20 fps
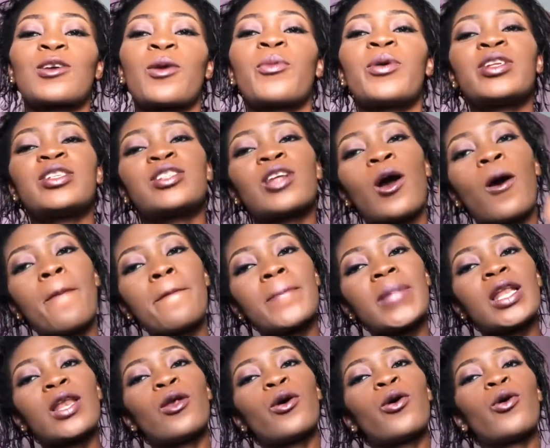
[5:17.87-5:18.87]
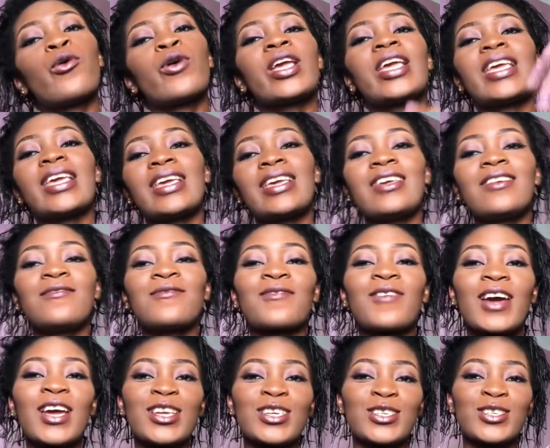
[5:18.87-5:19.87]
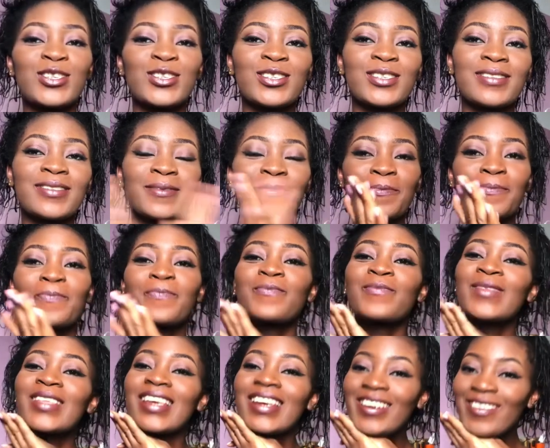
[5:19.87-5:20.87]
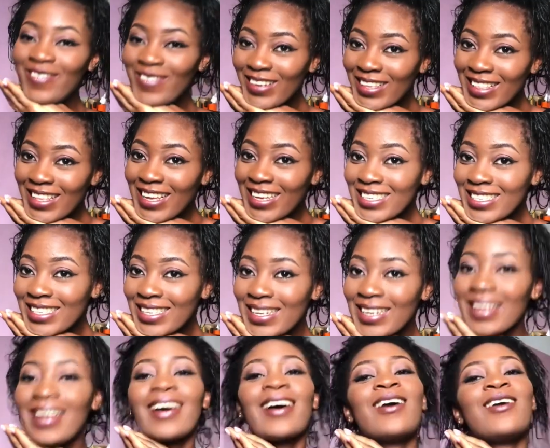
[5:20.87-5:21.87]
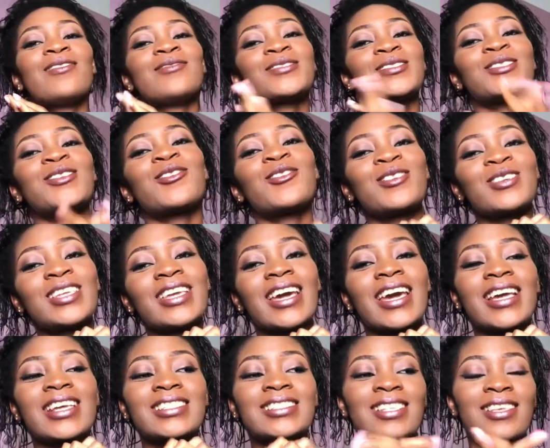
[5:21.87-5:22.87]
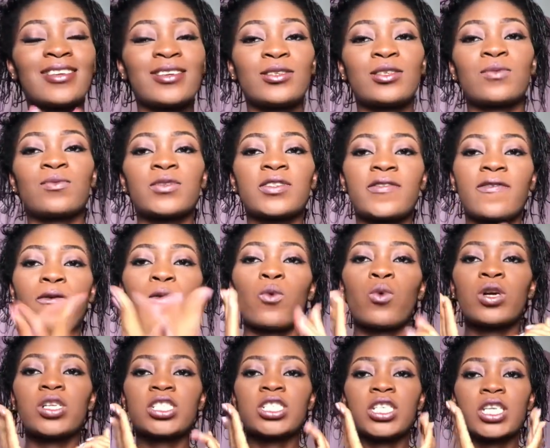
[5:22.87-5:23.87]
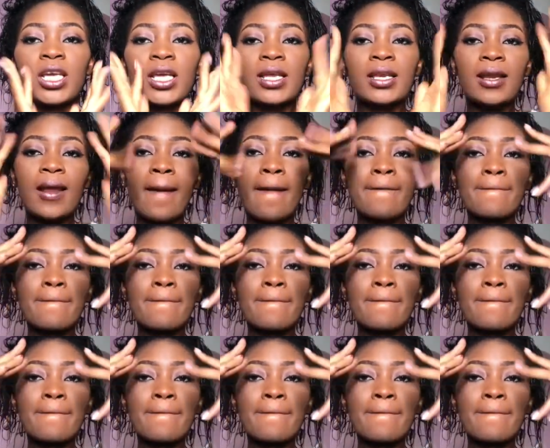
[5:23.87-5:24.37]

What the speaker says: comment down below if I should relax it now. So you guys, thank you so much for watching.